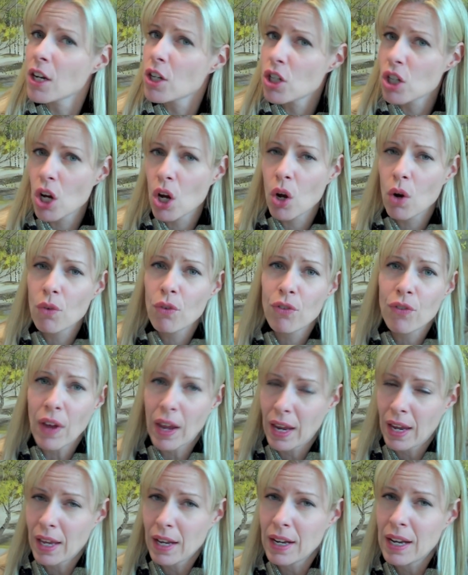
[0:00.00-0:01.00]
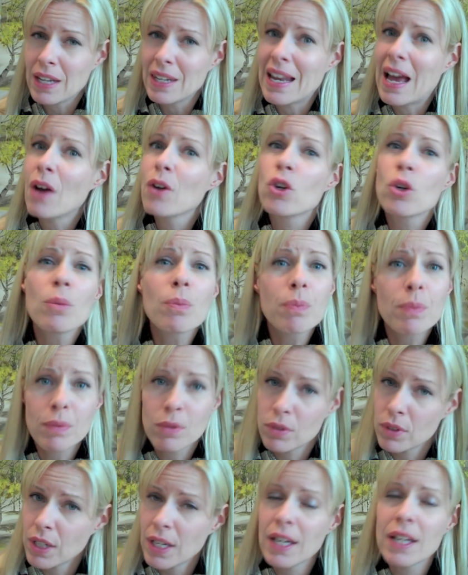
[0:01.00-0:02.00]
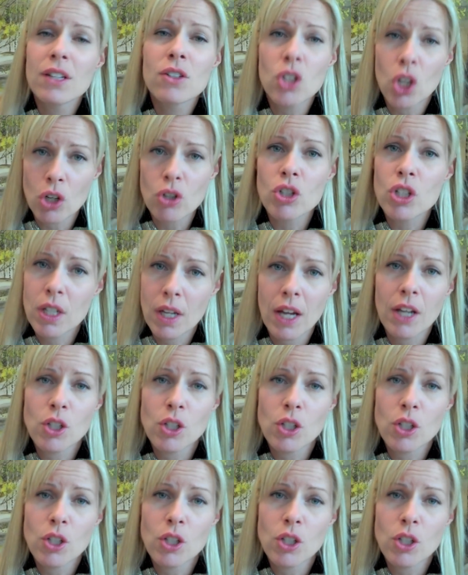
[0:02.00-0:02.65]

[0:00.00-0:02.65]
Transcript: Joe fan and now your kids are G.I.